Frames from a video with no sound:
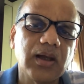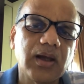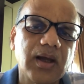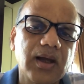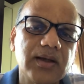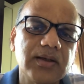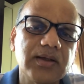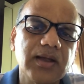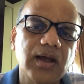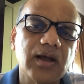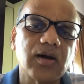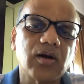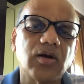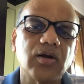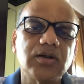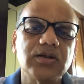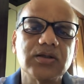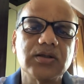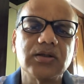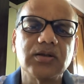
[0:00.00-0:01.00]
and they are
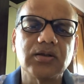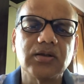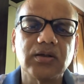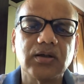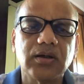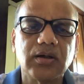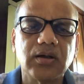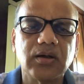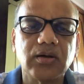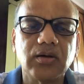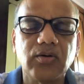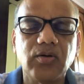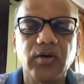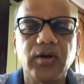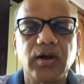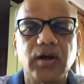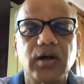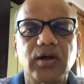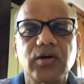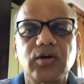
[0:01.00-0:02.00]
all
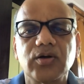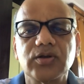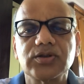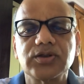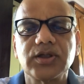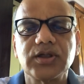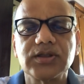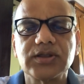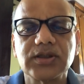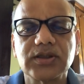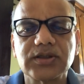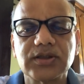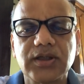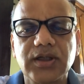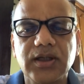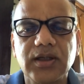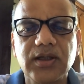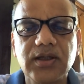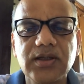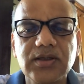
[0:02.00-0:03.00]
going across 360
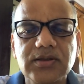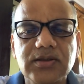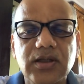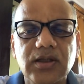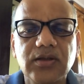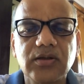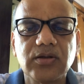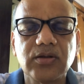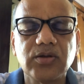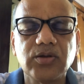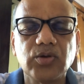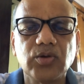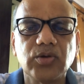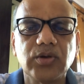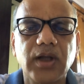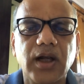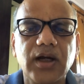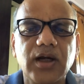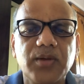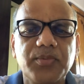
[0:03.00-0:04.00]
degrees, then you
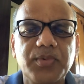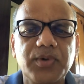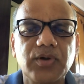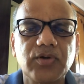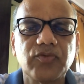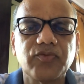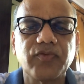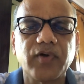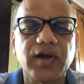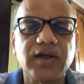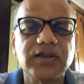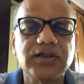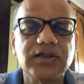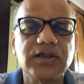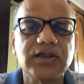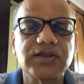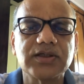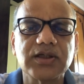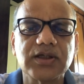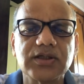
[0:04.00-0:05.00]
will end up into
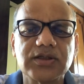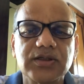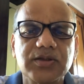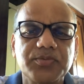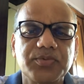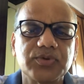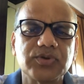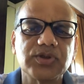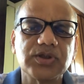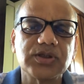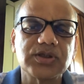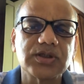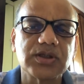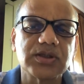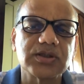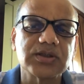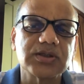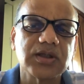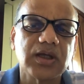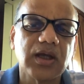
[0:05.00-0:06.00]
5G, 6G
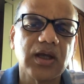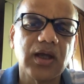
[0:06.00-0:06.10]
positions.